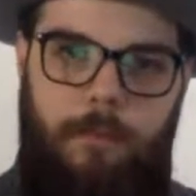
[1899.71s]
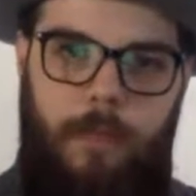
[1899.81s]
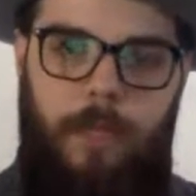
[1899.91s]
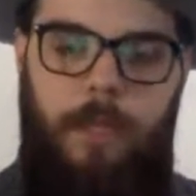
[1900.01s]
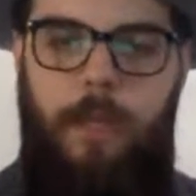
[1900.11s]

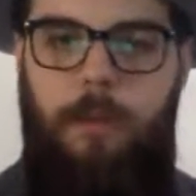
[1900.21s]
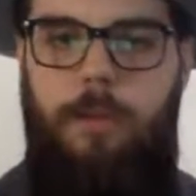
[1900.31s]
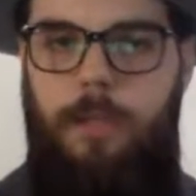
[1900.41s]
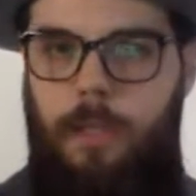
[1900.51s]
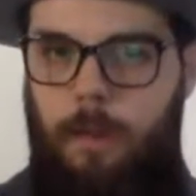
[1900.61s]
He
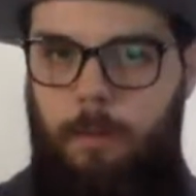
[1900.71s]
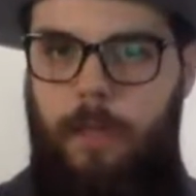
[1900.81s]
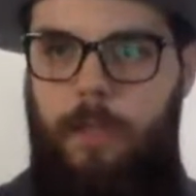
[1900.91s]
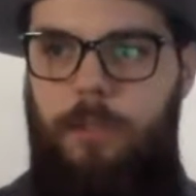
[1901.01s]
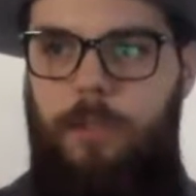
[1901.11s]
owns the
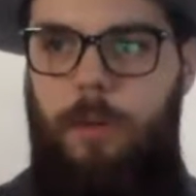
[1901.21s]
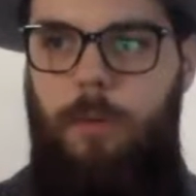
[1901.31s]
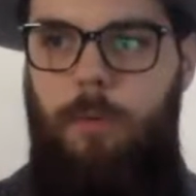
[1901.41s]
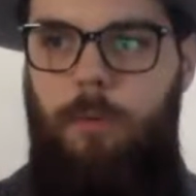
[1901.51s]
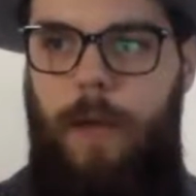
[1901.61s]
company.
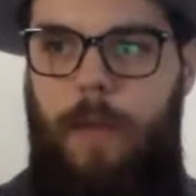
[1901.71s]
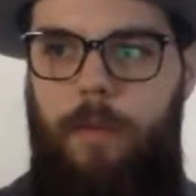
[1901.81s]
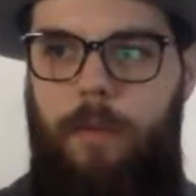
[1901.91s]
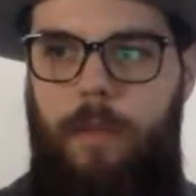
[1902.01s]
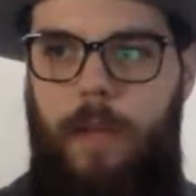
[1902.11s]
So
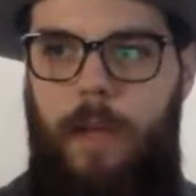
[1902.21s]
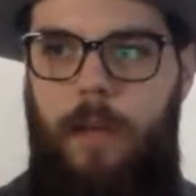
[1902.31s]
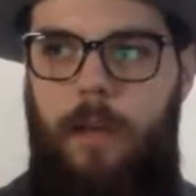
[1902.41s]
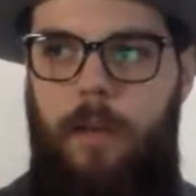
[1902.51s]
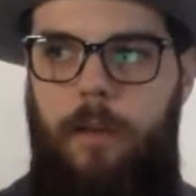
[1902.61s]
rather
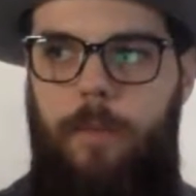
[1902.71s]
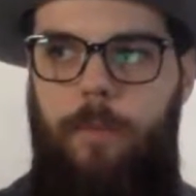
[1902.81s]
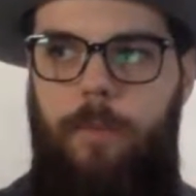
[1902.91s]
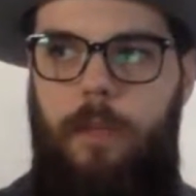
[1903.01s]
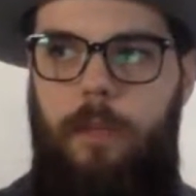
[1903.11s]
than
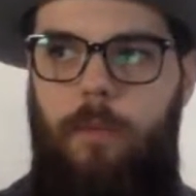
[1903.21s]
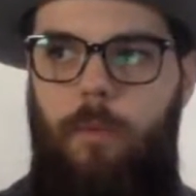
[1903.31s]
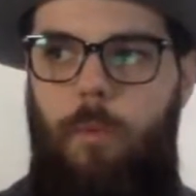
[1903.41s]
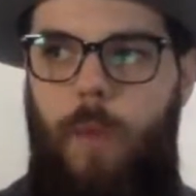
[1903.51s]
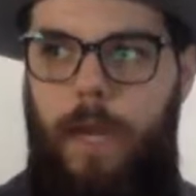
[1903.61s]

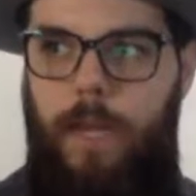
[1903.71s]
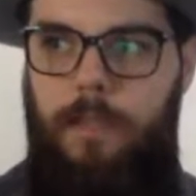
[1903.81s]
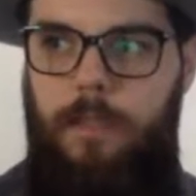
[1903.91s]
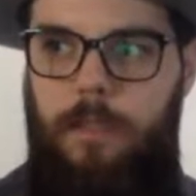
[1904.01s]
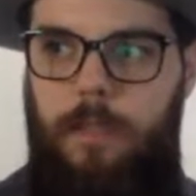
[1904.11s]

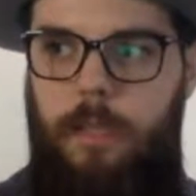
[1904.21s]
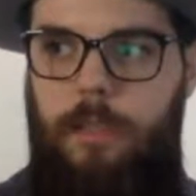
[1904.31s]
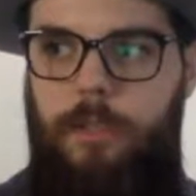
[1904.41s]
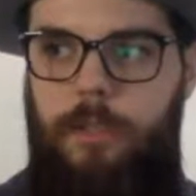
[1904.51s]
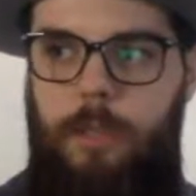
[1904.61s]
wait
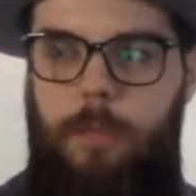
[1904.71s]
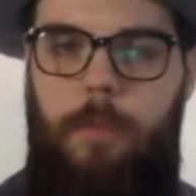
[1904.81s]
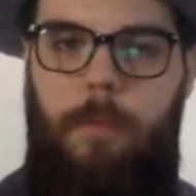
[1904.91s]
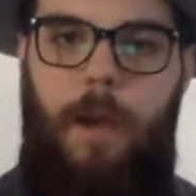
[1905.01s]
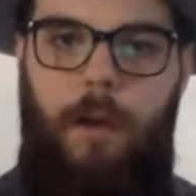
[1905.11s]
and ship
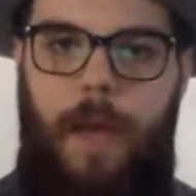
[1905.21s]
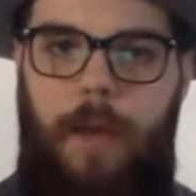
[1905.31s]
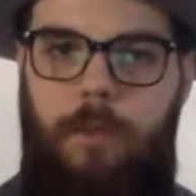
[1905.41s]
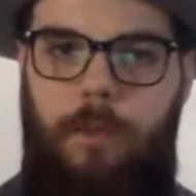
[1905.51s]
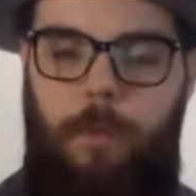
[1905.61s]
them out
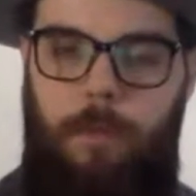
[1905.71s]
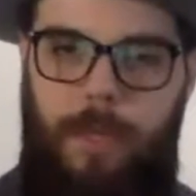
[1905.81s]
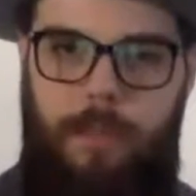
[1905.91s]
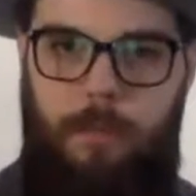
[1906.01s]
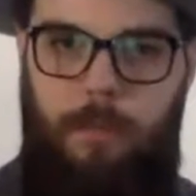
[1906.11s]
after we
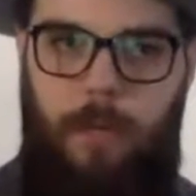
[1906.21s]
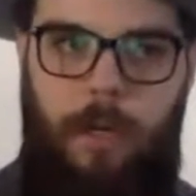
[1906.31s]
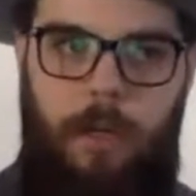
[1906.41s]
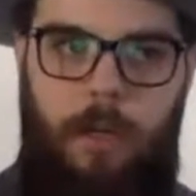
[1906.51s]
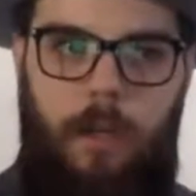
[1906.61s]
raise the
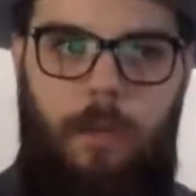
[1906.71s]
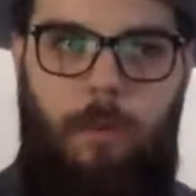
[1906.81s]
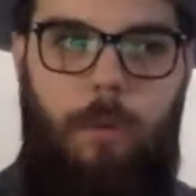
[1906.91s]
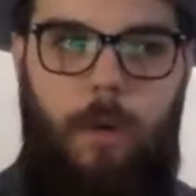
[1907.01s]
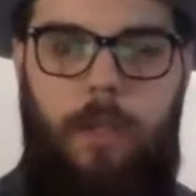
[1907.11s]
money,
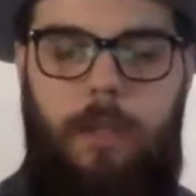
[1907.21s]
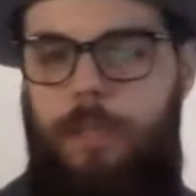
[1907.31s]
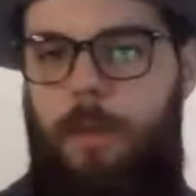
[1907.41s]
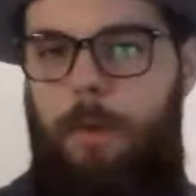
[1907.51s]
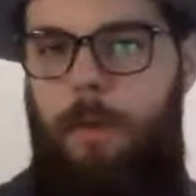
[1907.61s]
we wanted to
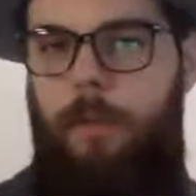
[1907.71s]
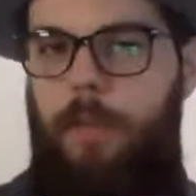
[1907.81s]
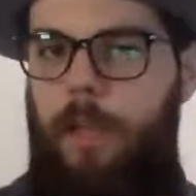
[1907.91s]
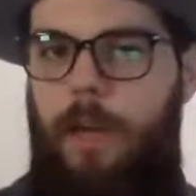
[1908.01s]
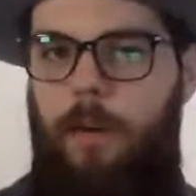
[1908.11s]
ship
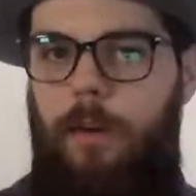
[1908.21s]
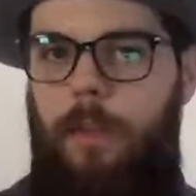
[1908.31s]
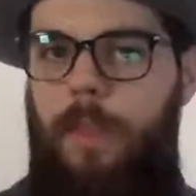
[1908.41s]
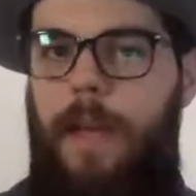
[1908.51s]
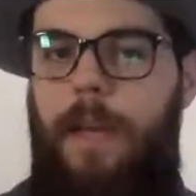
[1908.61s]
everything out
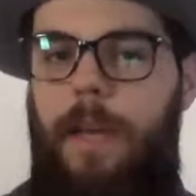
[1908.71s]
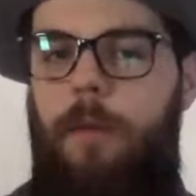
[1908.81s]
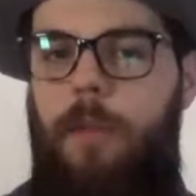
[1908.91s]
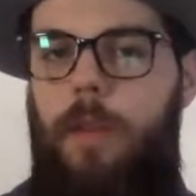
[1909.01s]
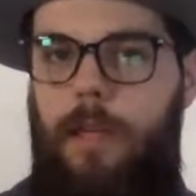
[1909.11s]
that day
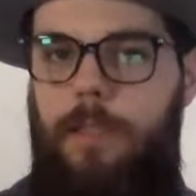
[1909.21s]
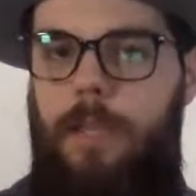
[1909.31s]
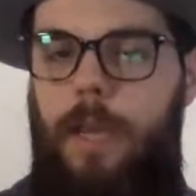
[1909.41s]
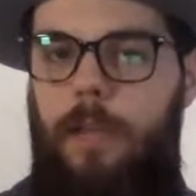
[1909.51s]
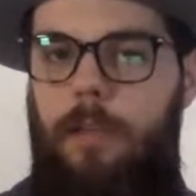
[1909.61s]
or the next
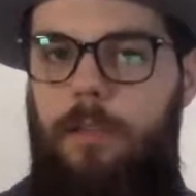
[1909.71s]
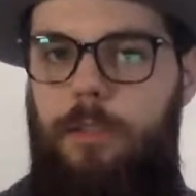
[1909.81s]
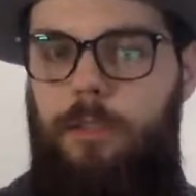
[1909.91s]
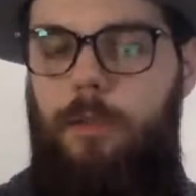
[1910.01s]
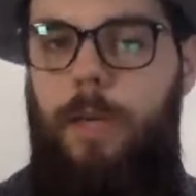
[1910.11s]
day,
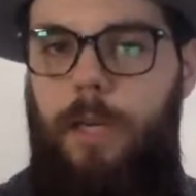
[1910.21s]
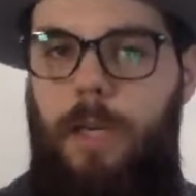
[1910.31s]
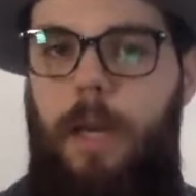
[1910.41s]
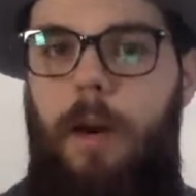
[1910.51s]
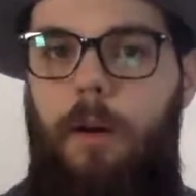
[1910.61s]
just so we can
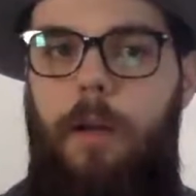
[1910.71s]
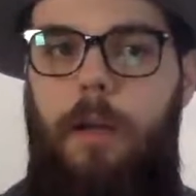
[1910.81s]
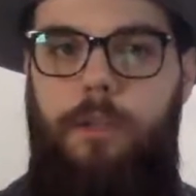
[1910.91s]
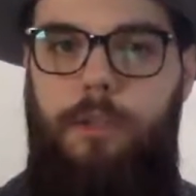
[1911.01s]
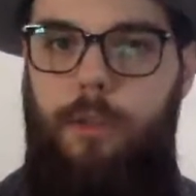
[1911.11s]
get it out,
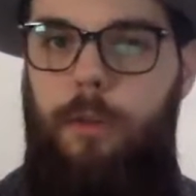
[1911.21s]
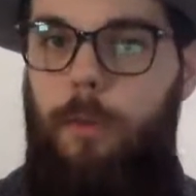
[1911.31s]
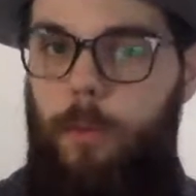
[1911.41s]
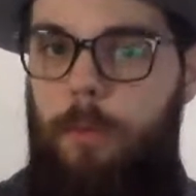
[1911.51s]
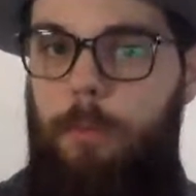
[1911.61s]
show that
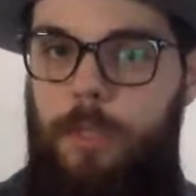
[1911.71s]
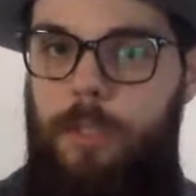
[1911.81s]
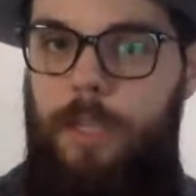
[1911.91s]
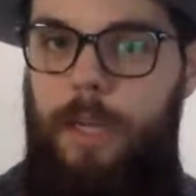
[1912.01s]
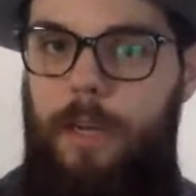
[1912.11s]
we
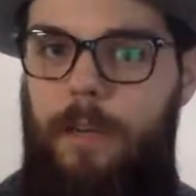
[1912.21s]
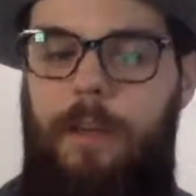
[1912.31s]
appreciate it.